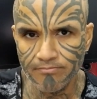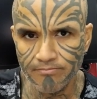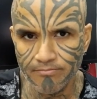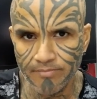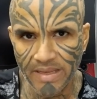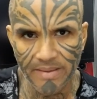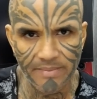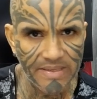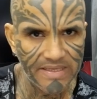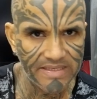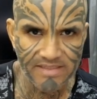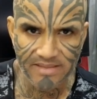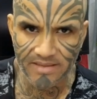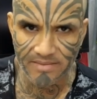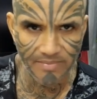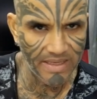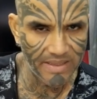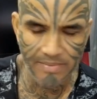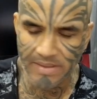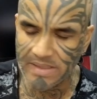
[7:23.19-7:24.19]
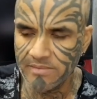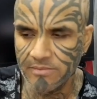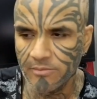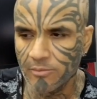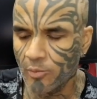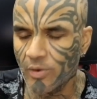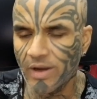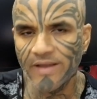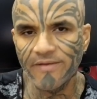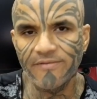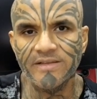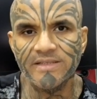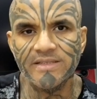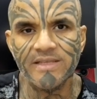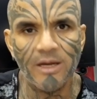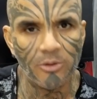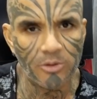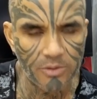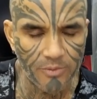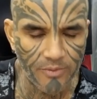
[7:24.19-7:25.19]
Baby is a baby, wife is
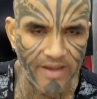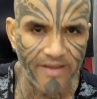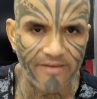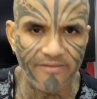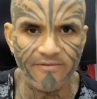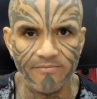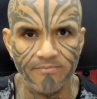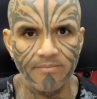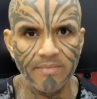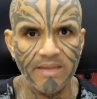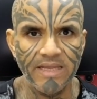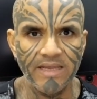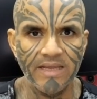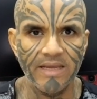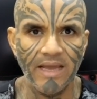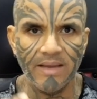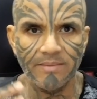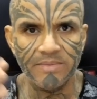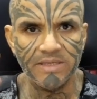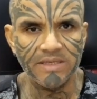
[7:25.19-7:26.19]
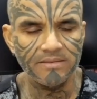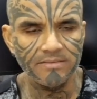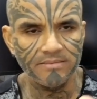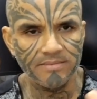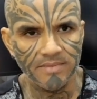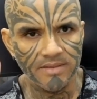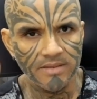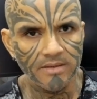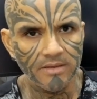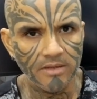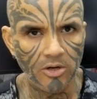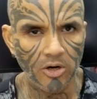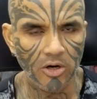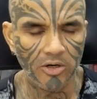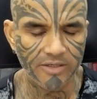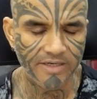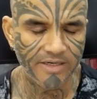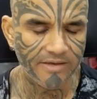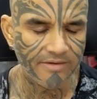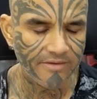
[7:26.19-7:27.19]
housewife, me, I'm a
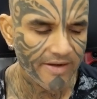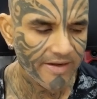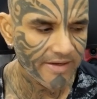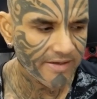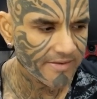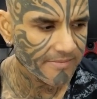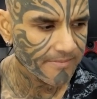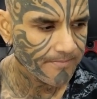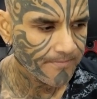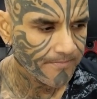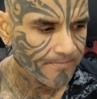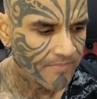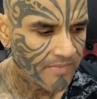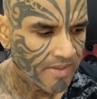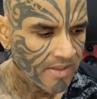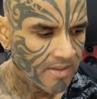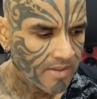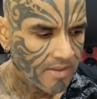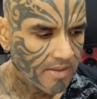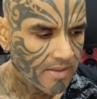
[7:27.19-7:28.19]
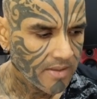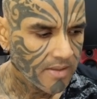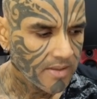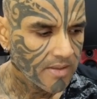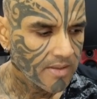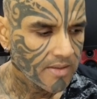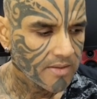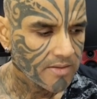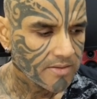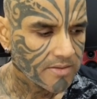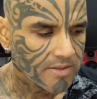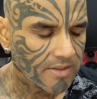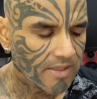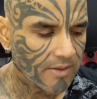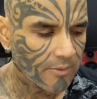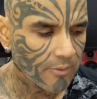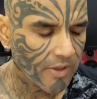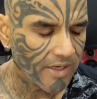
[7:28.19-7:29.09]
content creator. So now what